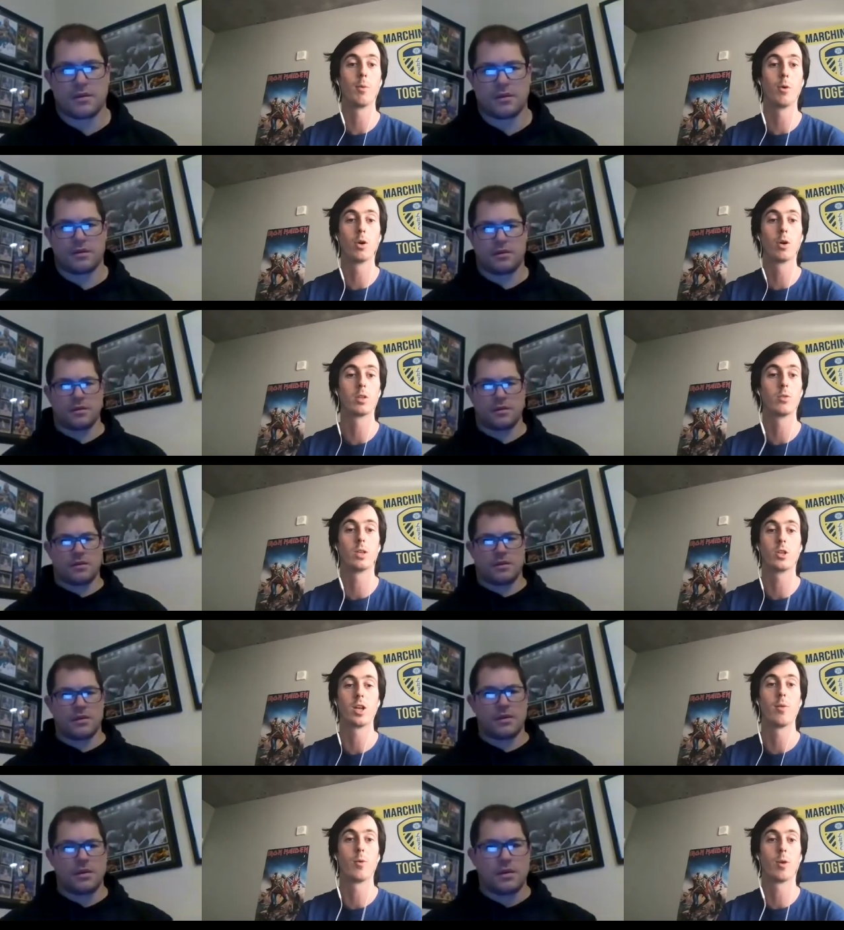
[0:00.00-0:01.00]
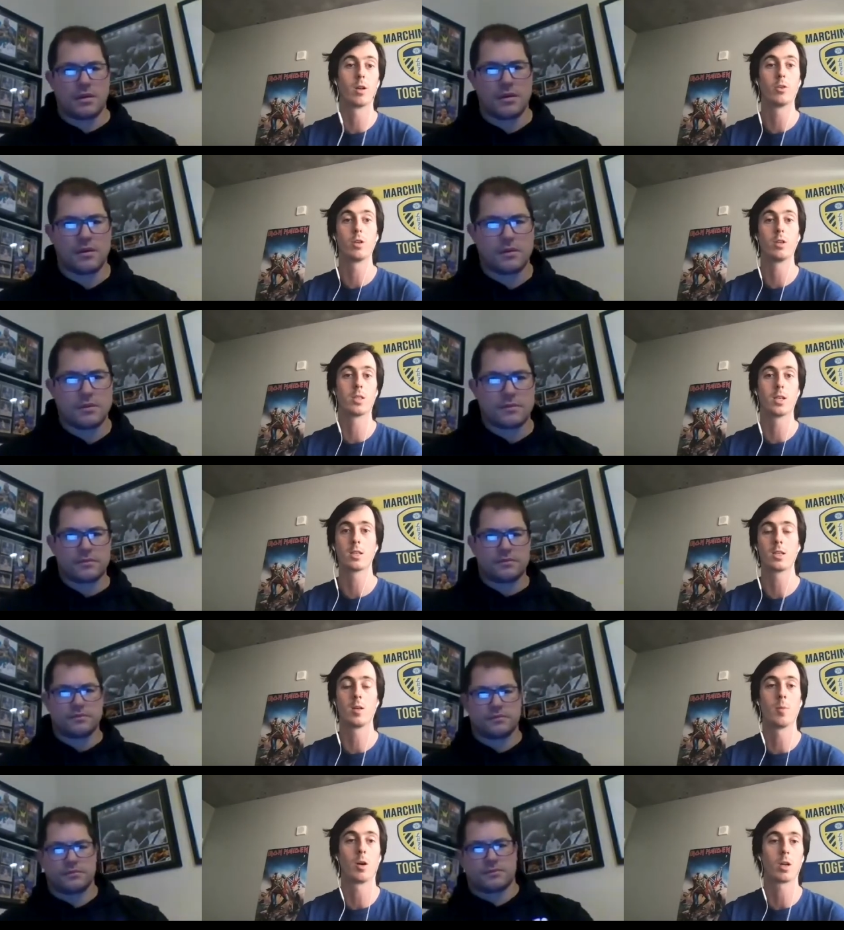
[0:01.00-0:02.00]
Speaker 1: more to reach that 160
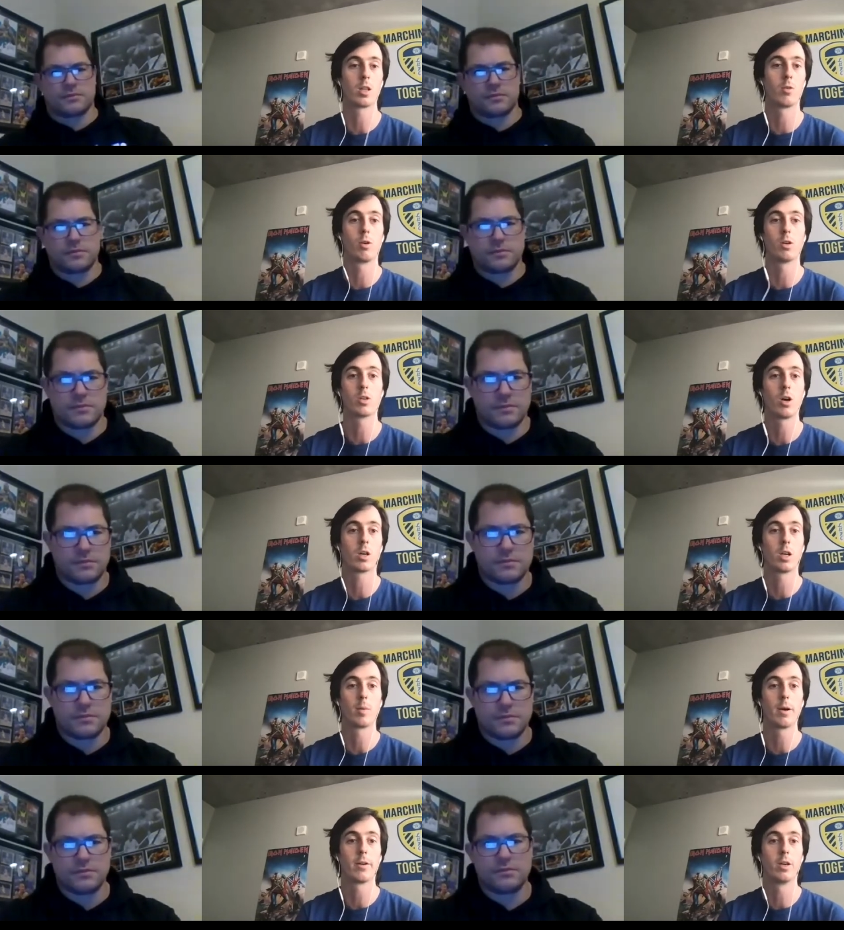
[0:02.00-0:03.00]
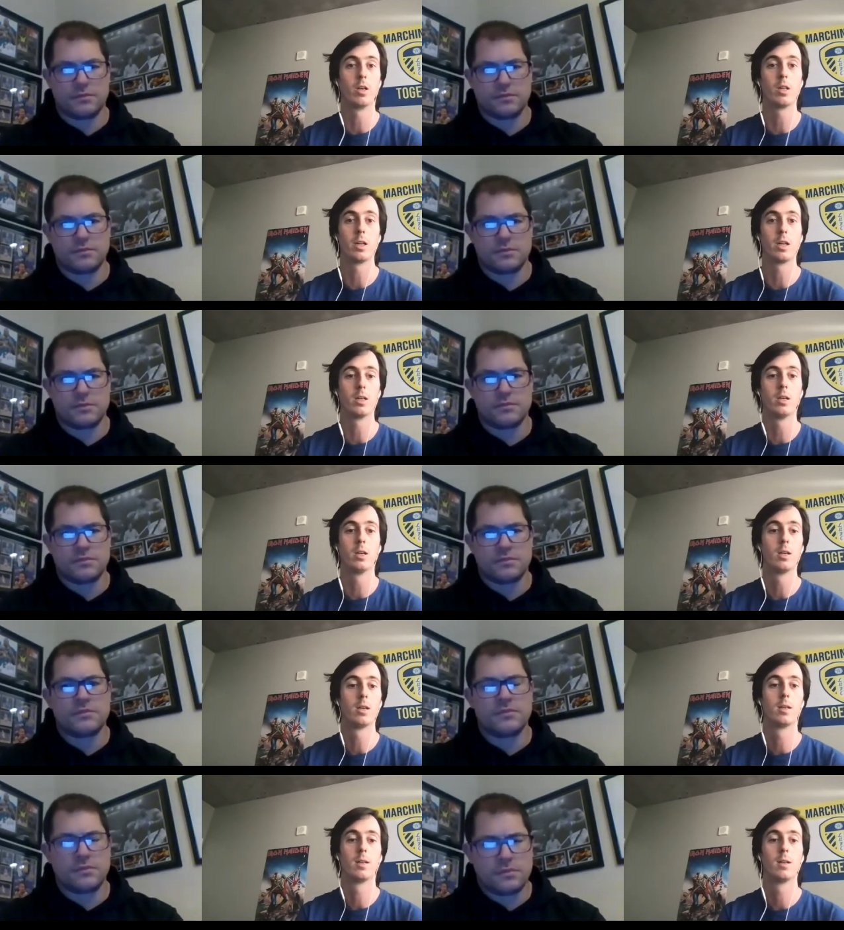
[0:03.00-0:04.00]
mark that we were talking about earlier.
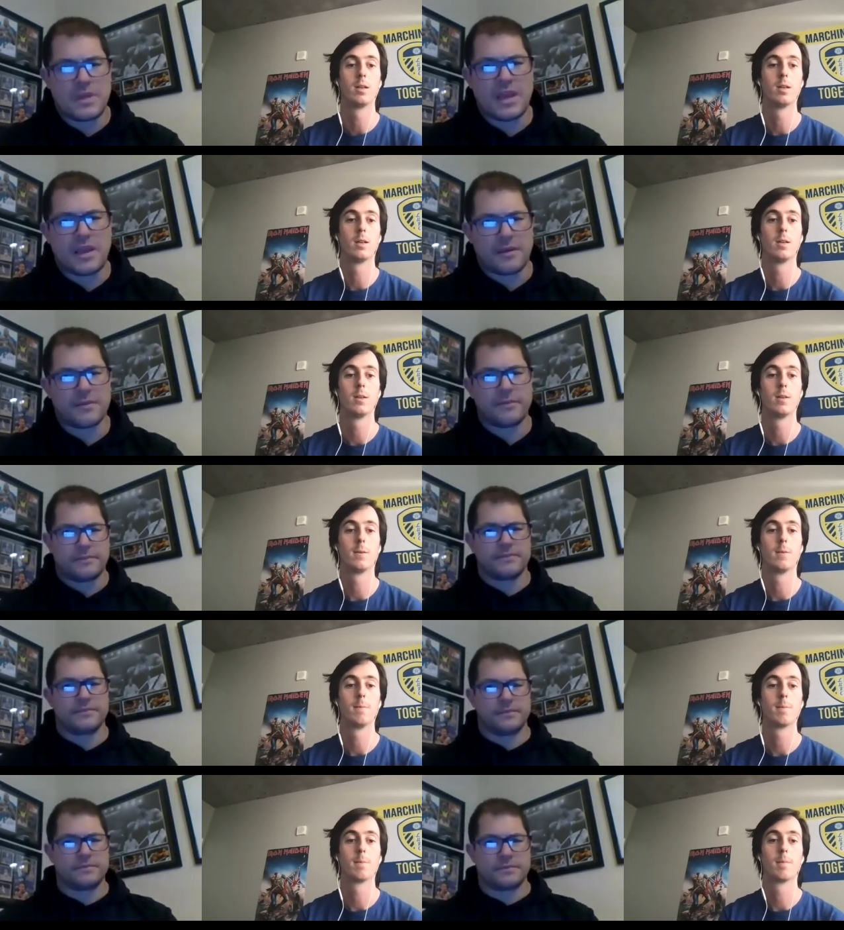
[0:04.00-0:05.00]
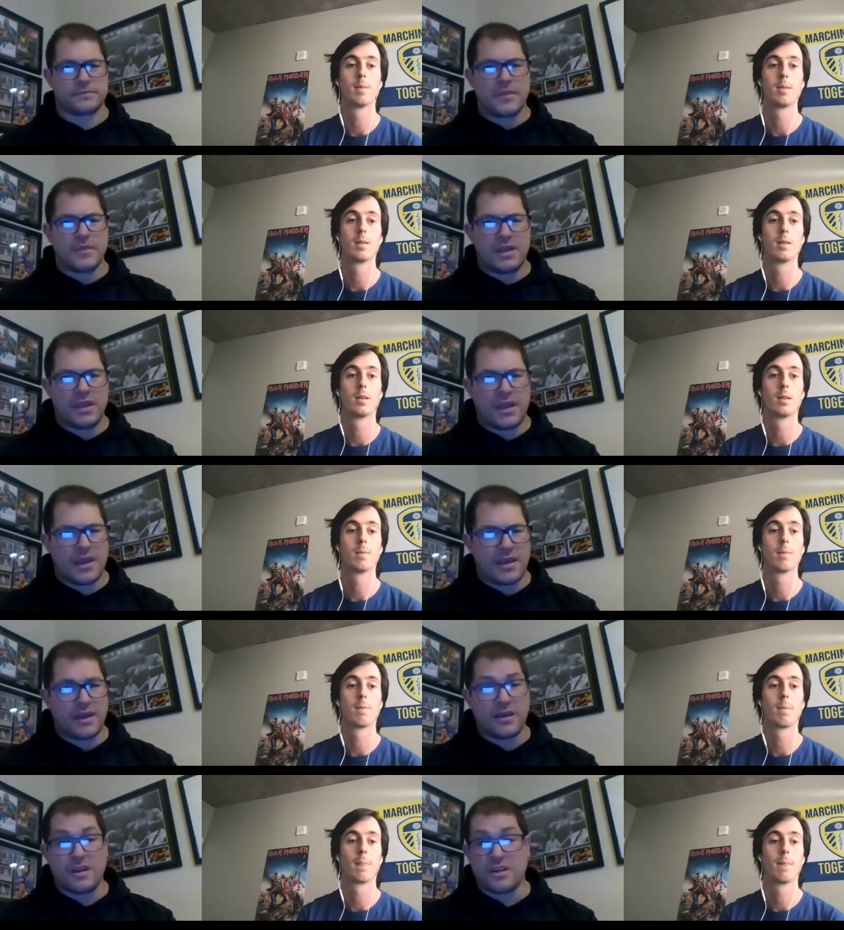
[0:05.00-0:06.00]
Speaker 2: Yeah. Yeah,
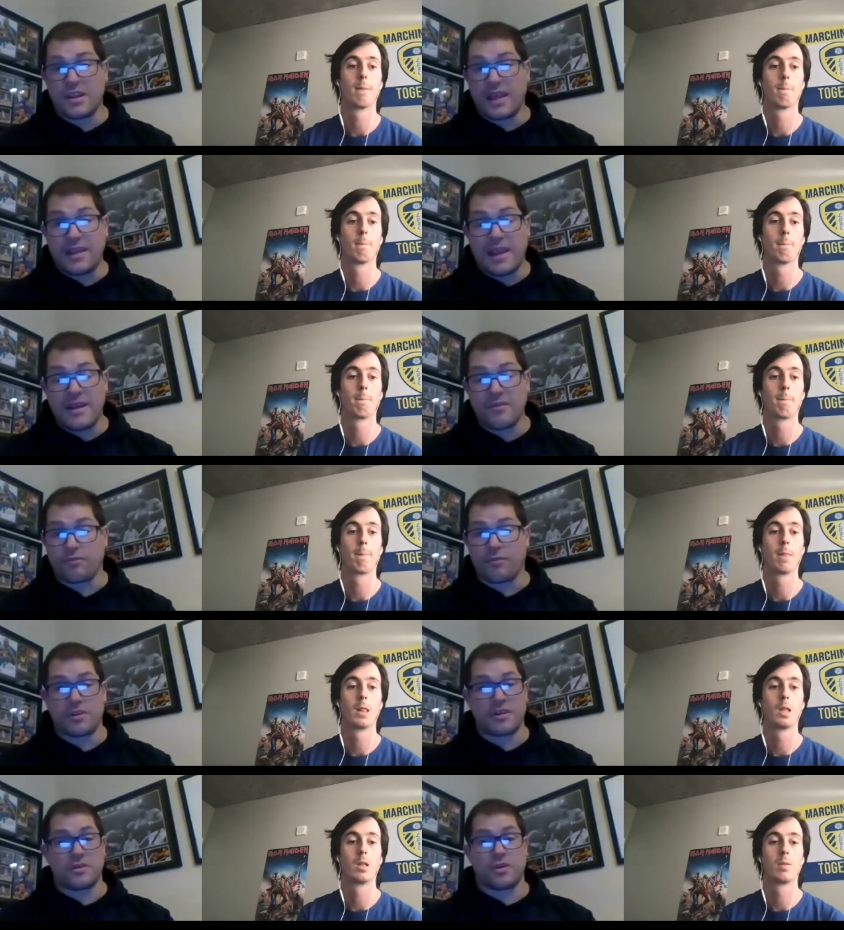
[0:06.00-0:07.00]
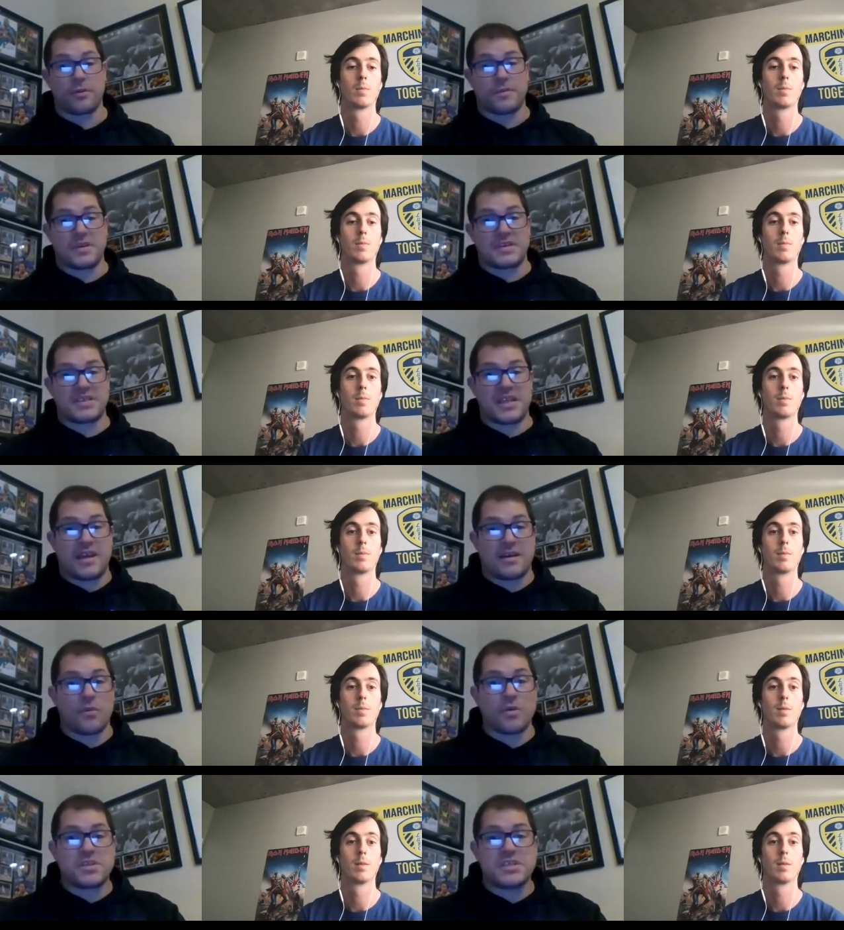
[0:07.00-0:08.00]
and look, they had a really good opening stand. It
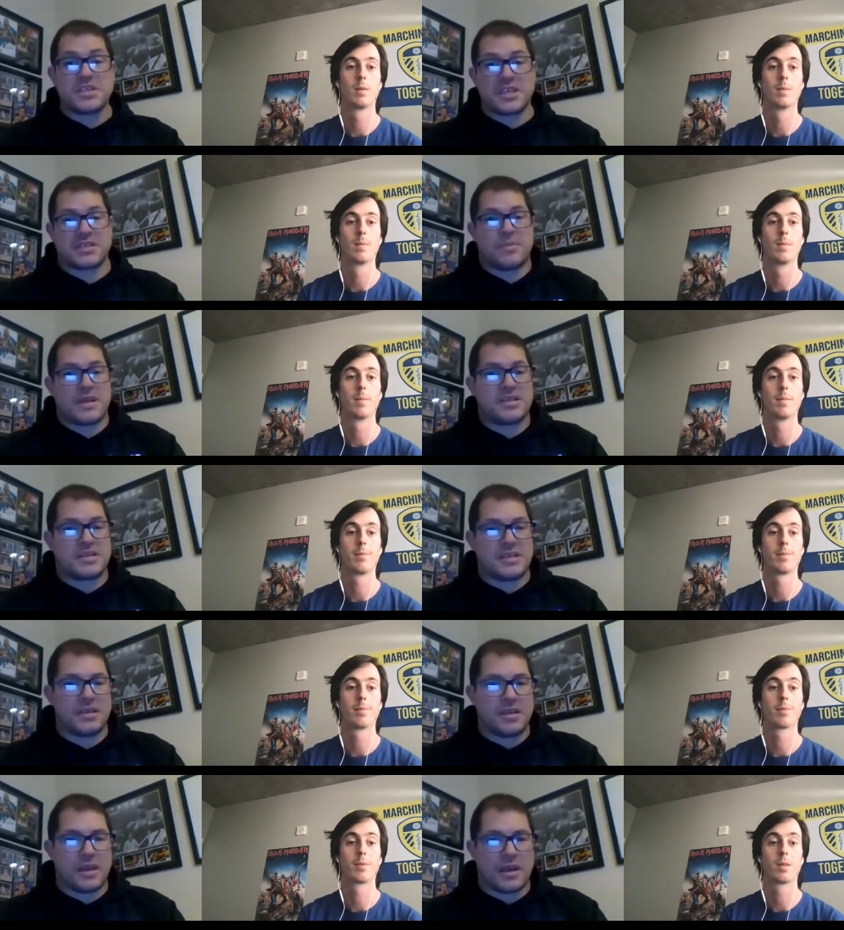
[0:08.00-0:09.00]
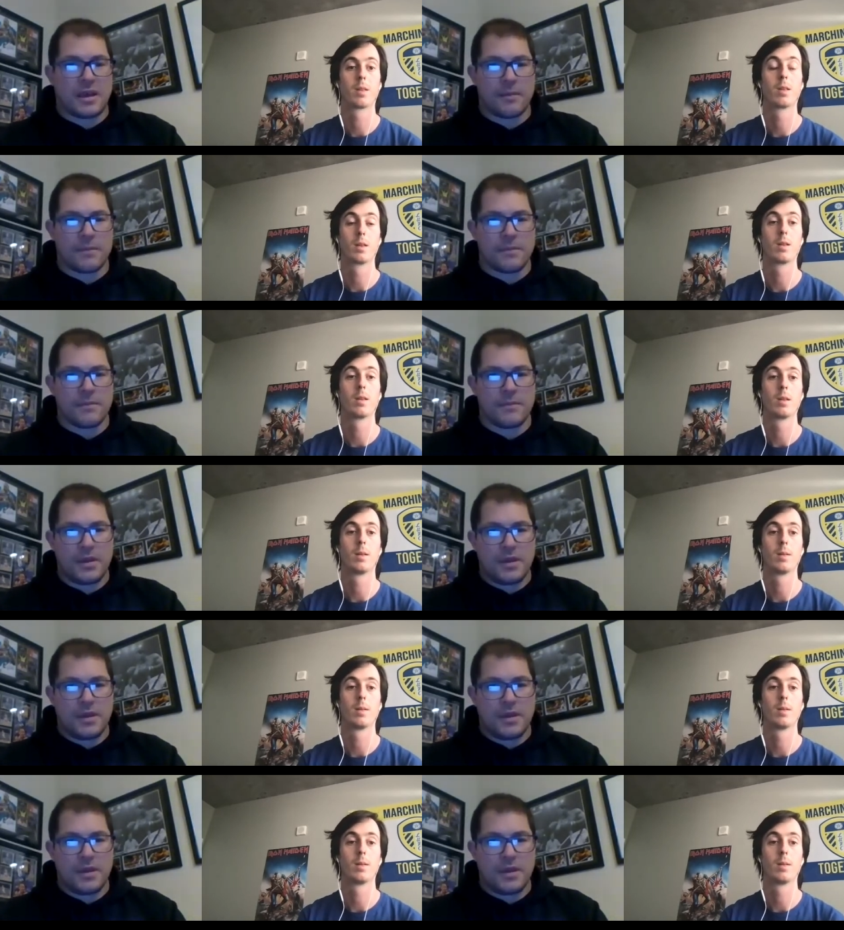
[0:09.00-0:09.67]
wasn't just Munsey. Um,